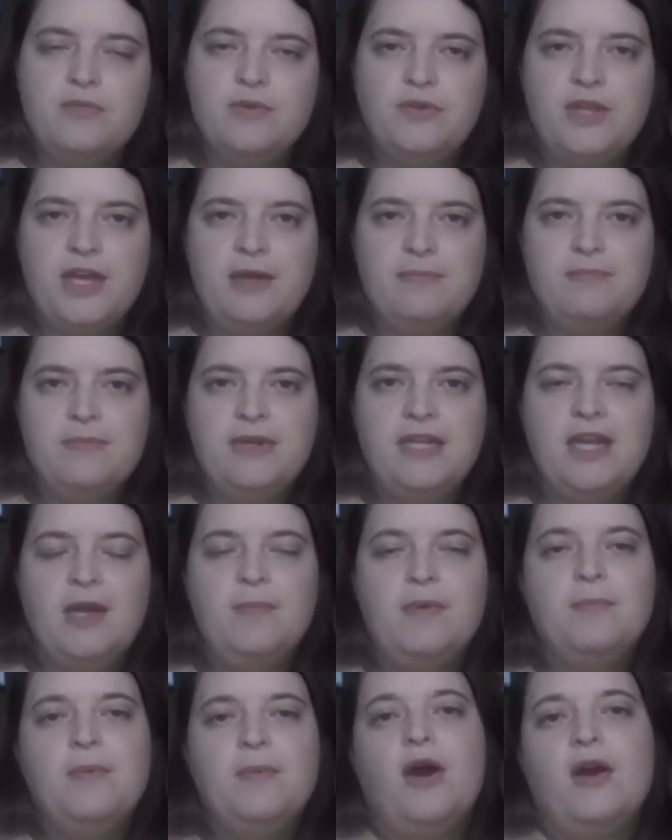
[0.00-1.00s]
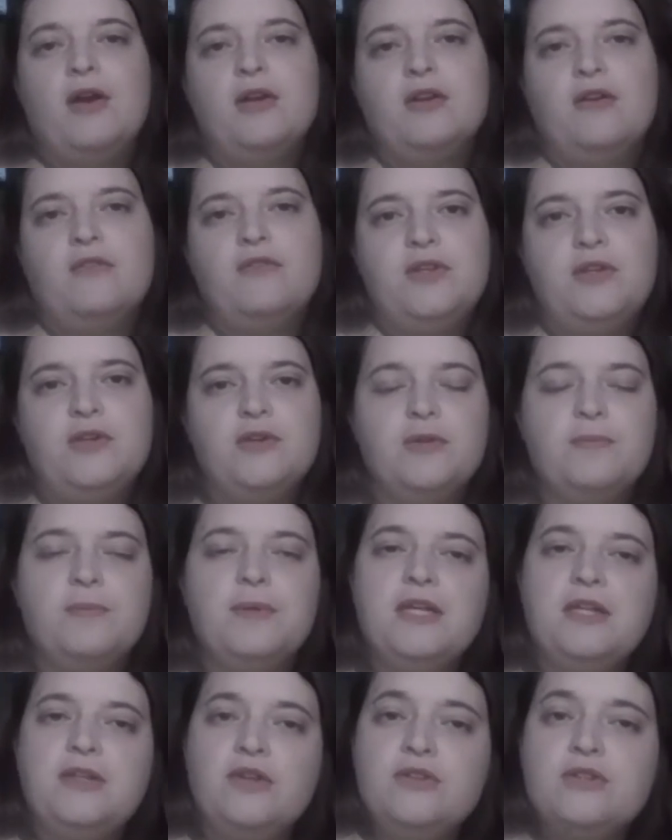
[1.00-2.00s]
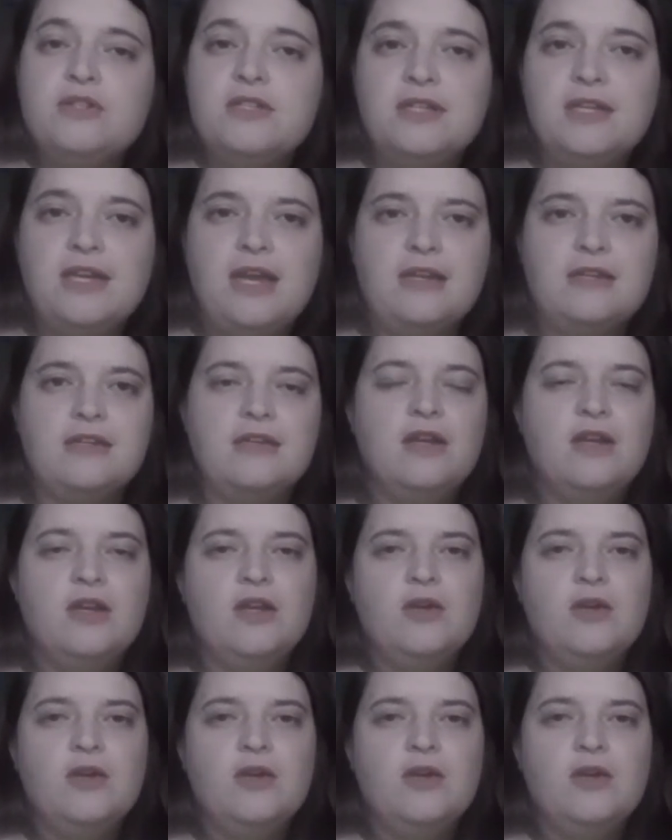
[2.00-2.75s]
Would that mean I'd be part of the European Union again?